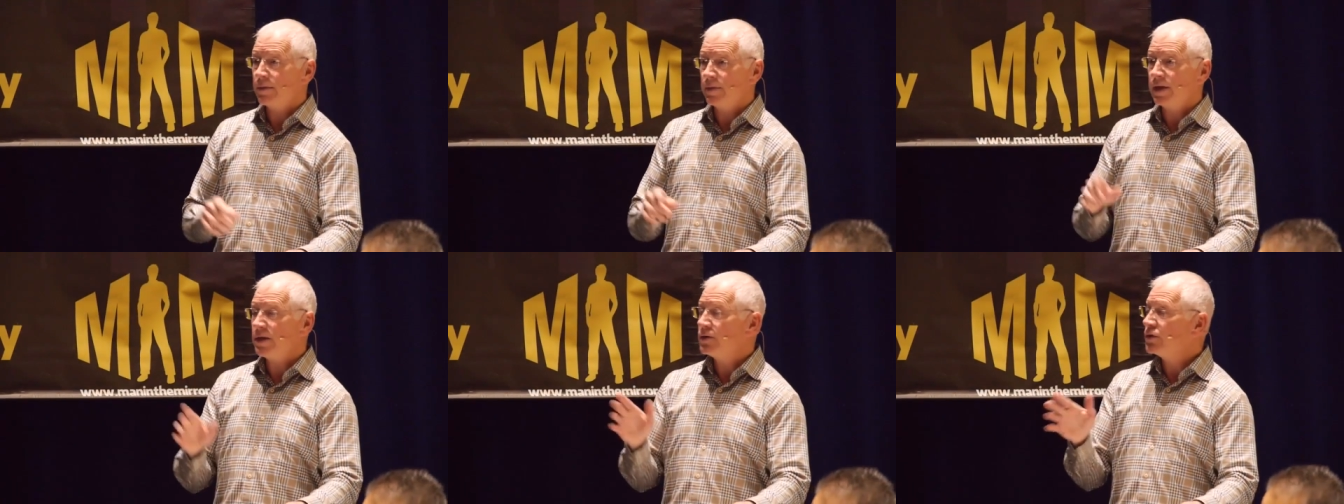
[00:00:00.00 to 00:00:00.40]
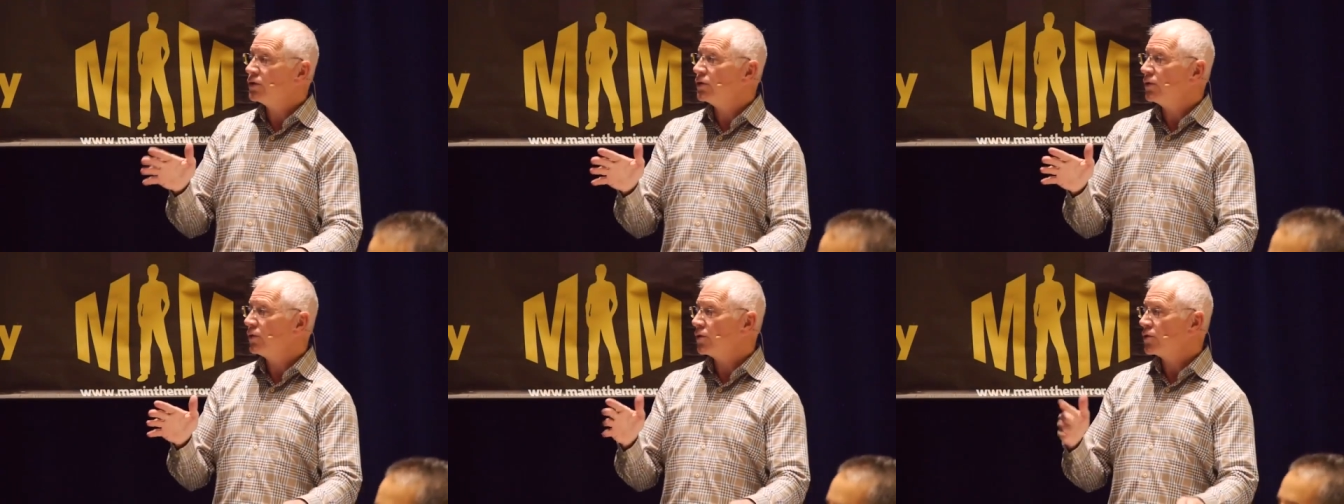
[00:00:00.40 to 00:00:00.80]
Timothy
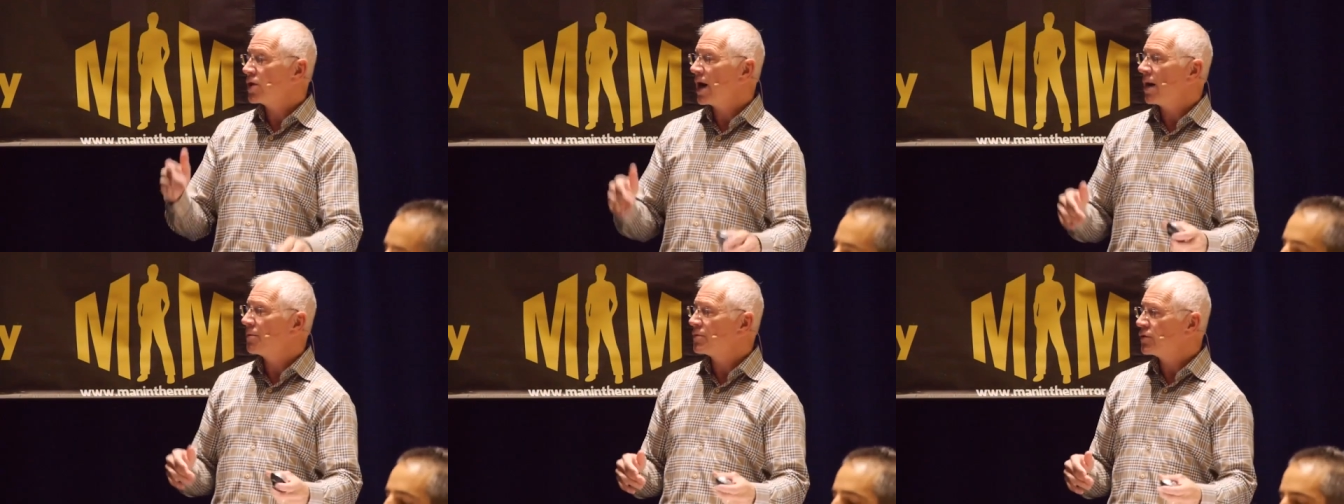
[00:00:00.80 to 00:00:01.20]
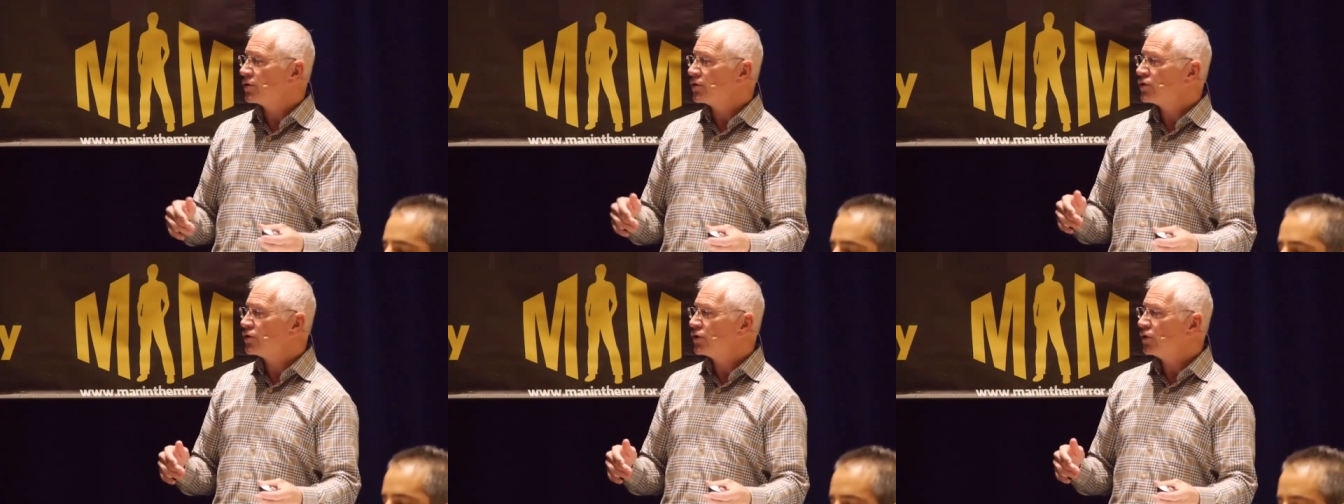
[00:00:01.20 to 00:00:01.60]
2,
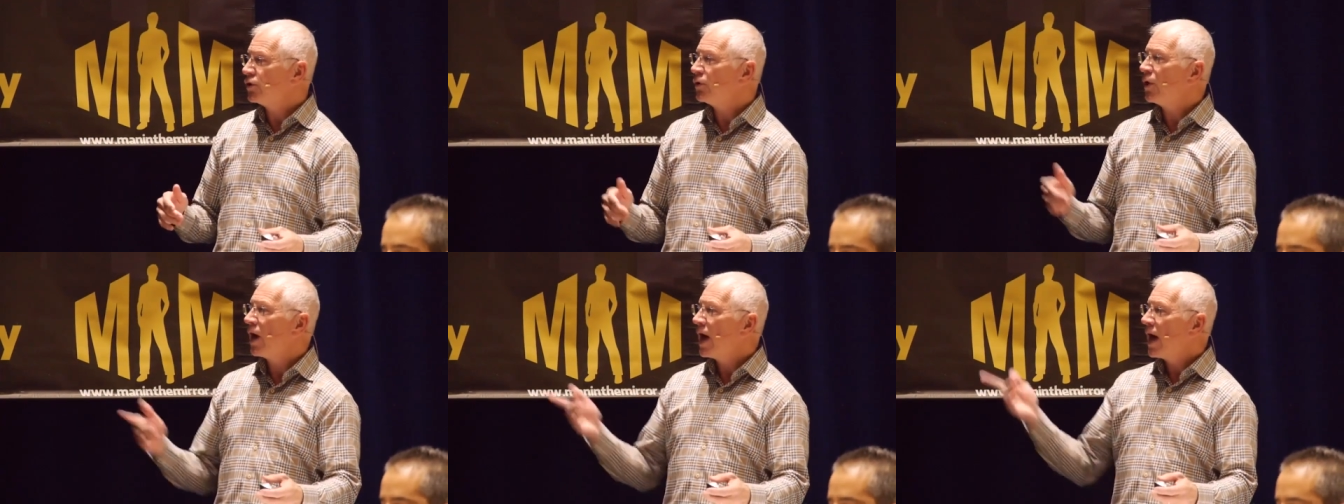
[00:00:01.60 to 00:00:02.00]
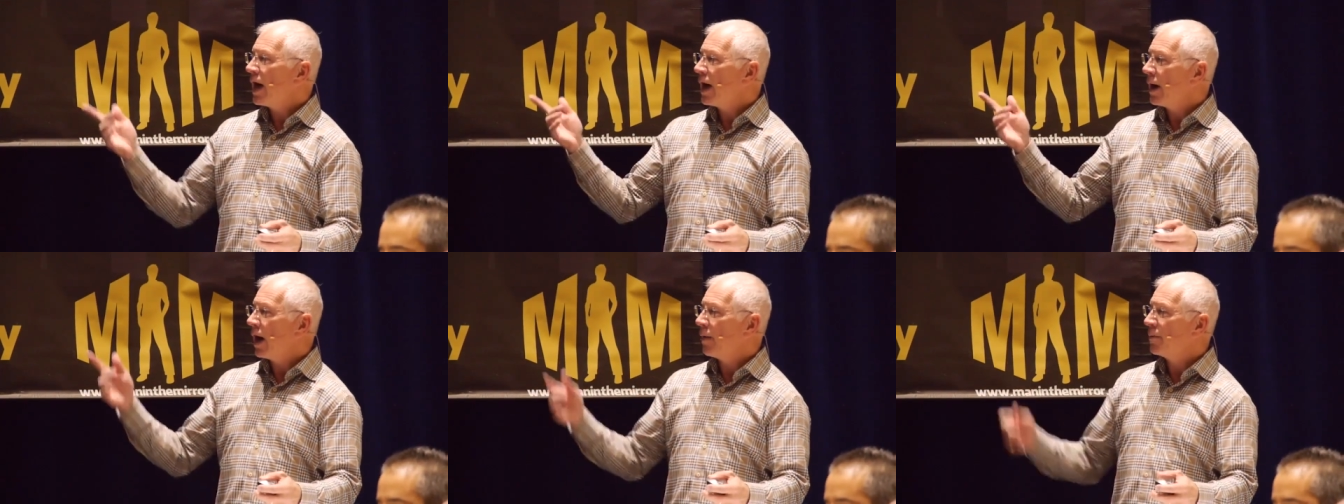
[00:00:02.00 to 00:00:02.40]
chapter 2.
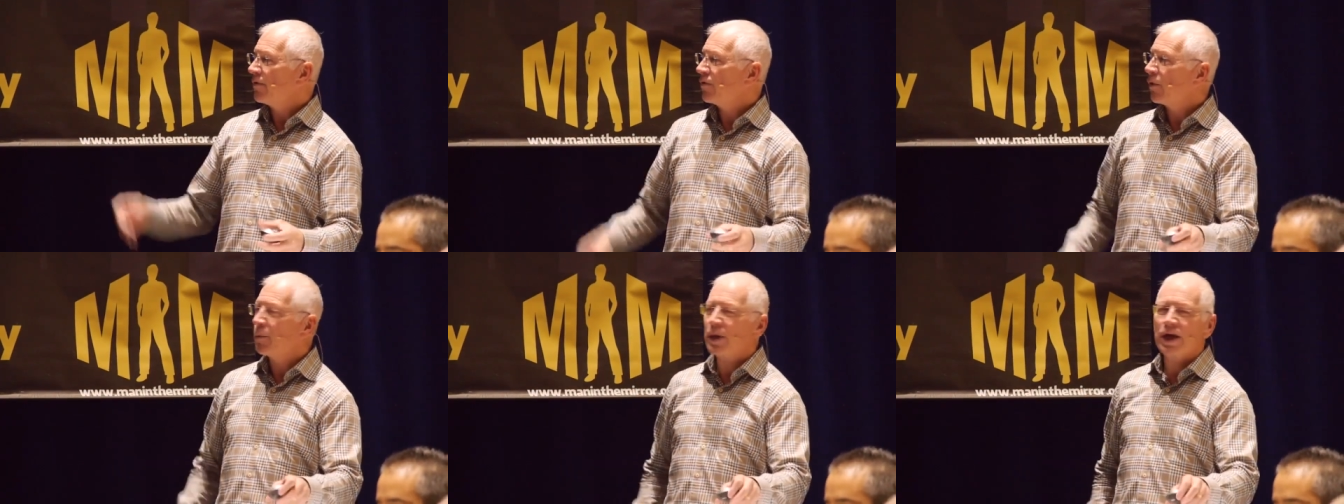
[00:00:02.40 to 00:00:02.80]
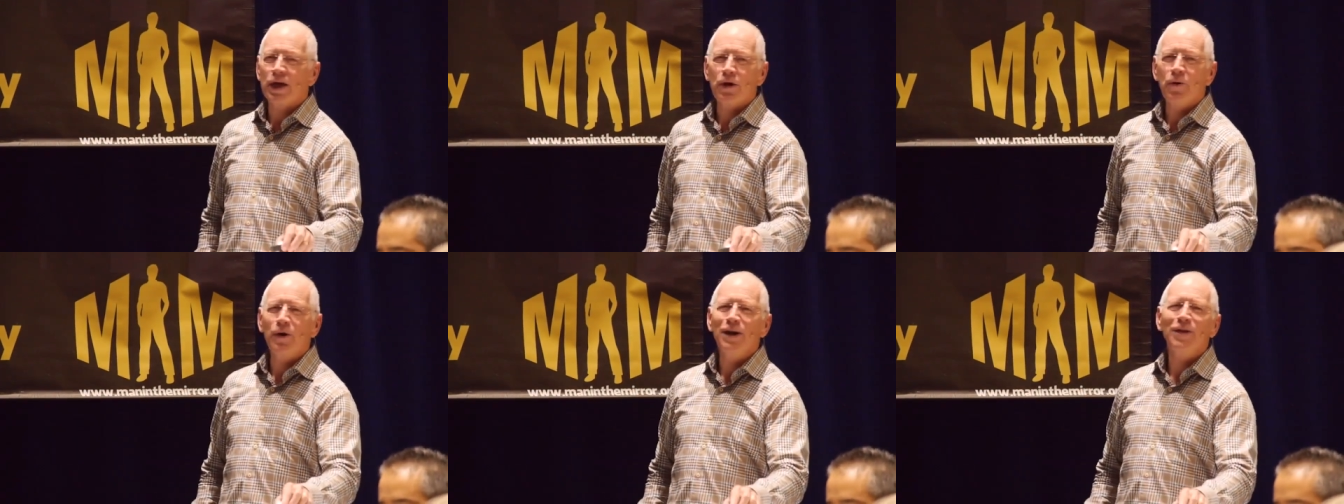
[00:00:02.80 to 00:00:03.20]
Uh, before we
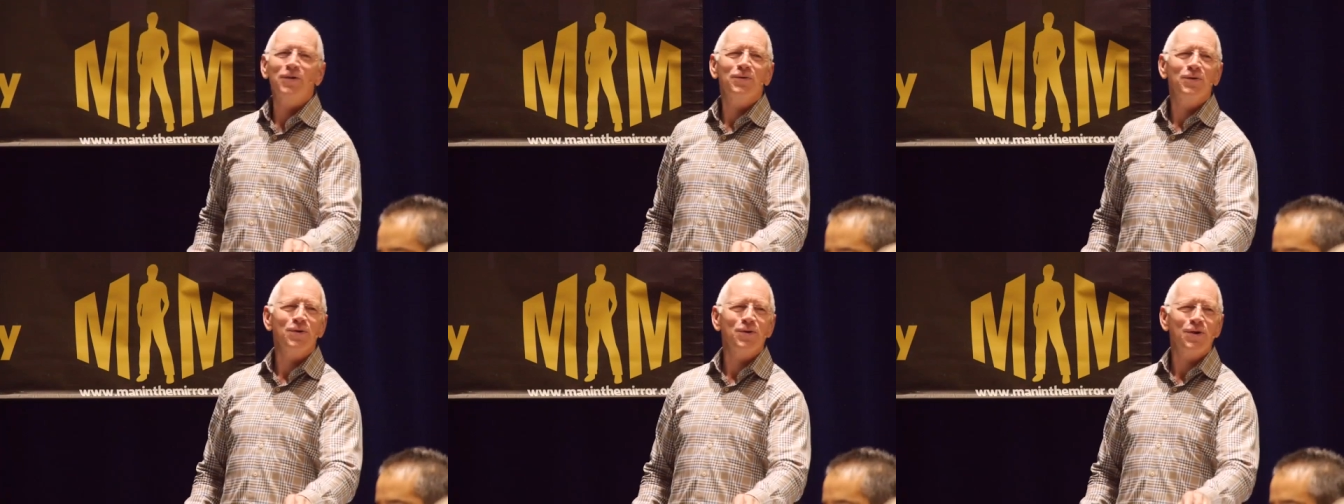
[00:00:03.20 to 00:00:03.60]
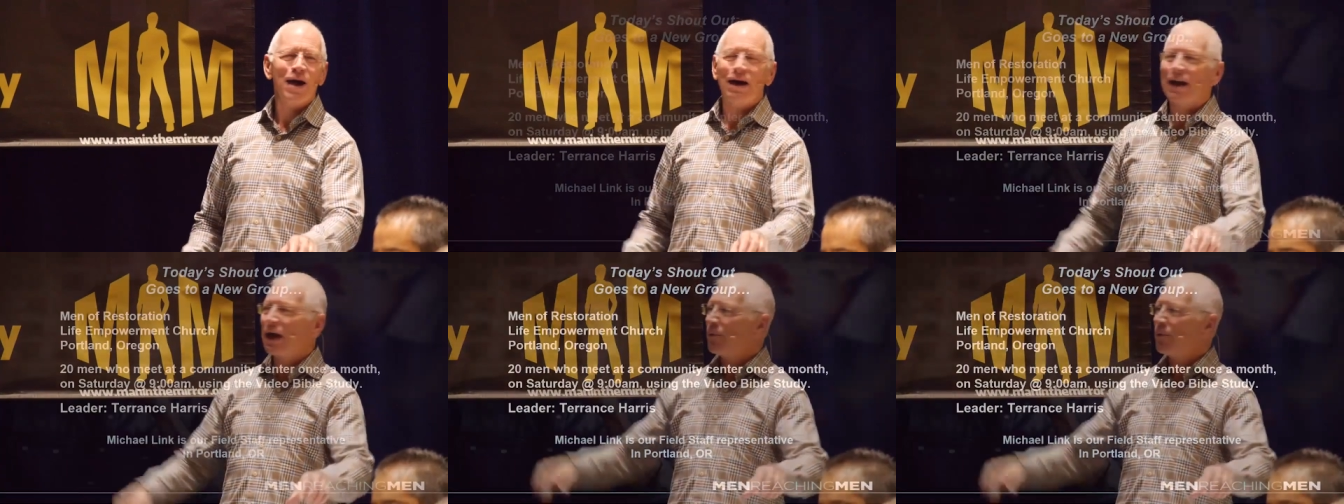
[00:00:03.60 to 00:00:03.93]
get going, let's do a shout